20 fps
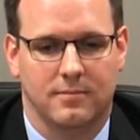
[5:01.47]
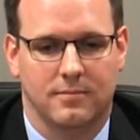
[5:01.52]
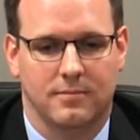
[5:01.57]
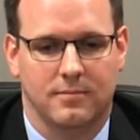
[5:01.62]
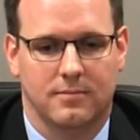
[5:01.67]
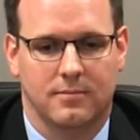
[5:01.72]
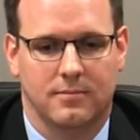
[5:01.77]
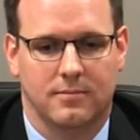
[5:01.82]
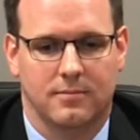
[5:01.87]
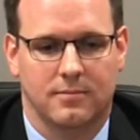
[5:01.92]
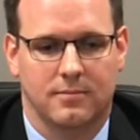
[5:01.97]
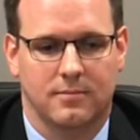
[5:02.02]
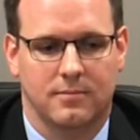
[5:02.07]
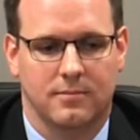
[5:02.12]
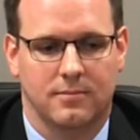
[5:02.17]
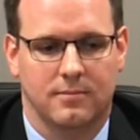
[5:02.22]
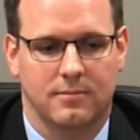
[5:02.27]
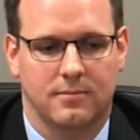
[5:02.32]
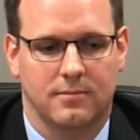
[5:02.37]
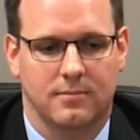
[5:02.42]

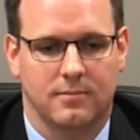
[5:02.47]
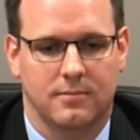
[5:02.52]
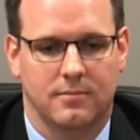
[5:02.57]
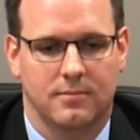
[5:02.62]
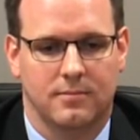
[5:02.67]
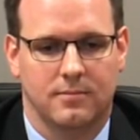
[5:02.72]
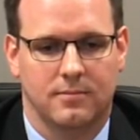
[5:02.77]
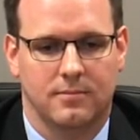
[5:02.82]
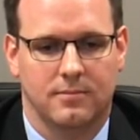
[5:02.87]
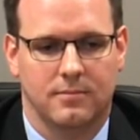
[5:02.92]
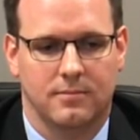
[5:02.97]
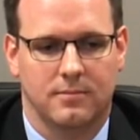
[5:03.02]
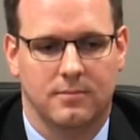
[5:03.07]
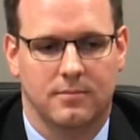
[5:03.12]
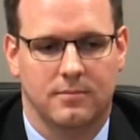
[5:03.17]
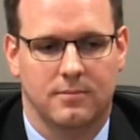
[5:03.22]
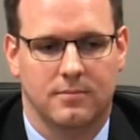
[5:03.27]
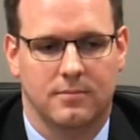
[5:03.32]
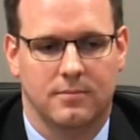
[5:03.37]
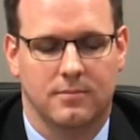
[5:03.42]

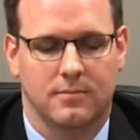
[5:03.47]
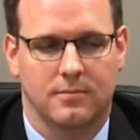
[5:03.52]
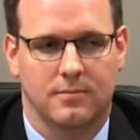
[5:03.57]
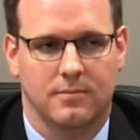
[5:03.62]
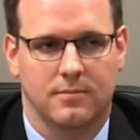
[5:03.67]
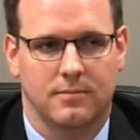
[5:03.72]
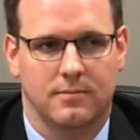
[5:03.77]
(silent)